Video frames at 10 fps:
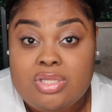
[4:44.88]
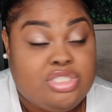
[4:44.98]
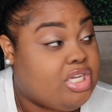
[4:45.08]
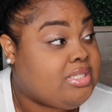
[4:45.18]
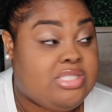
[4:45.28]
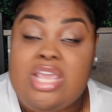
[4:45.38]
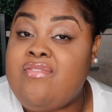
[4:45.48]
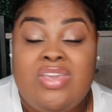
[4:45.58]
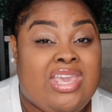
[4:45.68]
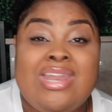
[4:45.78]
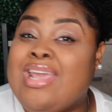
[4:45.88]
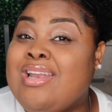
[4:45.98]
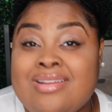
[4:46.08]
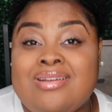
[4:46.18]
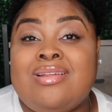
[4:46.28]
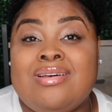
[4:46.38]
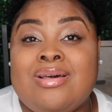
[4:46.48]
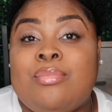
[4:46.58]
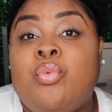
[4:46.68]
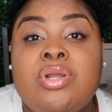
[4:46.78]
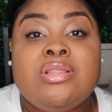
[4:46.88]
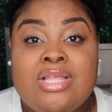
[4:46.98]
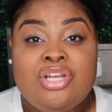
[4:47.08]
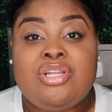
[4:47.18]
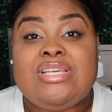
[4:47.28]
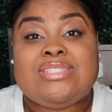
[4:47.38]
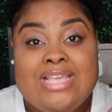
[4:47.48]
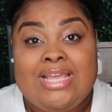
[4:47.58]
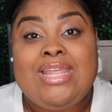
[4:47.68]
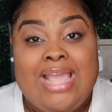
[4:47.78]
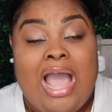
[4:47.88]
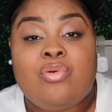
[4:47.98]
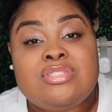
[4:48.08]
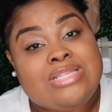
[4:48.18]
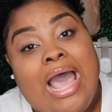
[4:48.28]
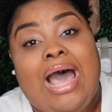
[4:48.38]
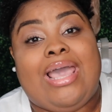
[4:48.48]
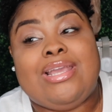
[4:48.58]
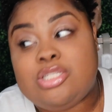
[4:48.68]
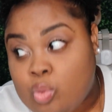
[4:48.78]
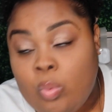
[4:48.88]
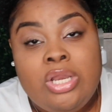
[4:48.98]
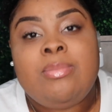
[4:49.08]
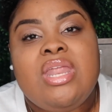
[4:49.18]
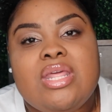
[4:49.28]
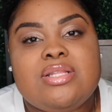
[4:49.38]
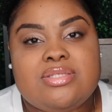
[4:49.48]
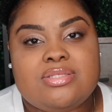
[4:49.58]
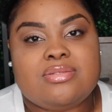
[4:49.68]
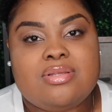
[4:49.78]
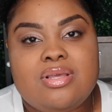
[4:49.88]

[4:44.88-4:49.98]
Just to even get in the club. We're literally standing outside twenty minutes.